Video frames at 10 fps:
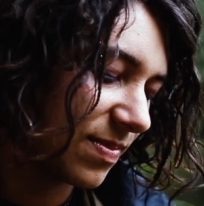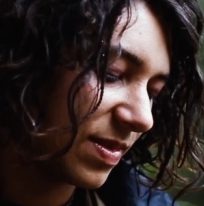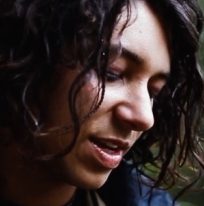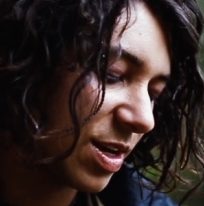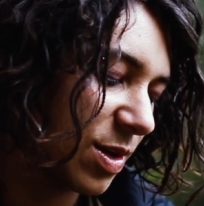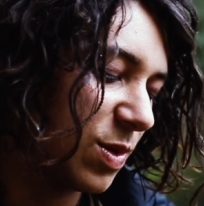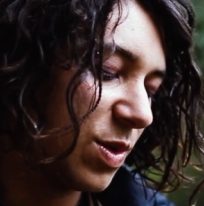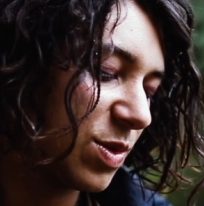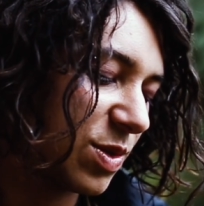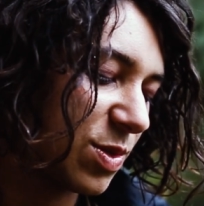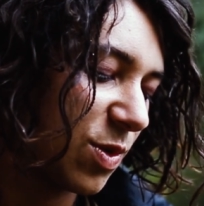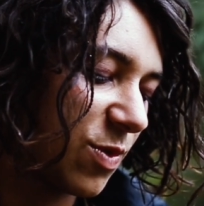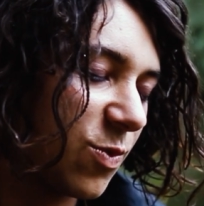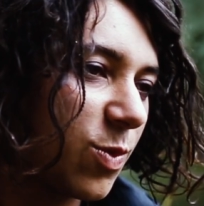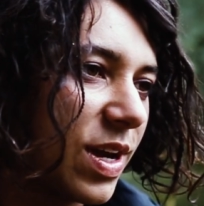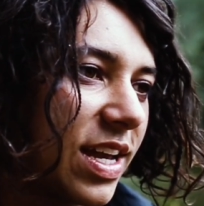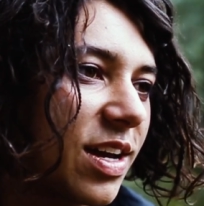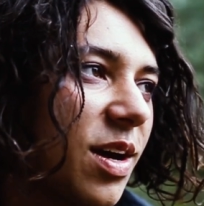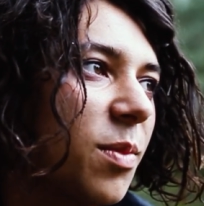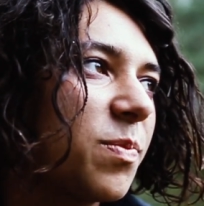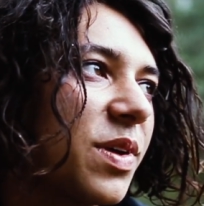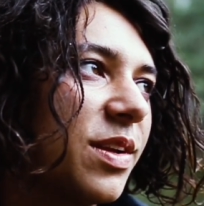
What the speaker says: You know, you just sort of wake up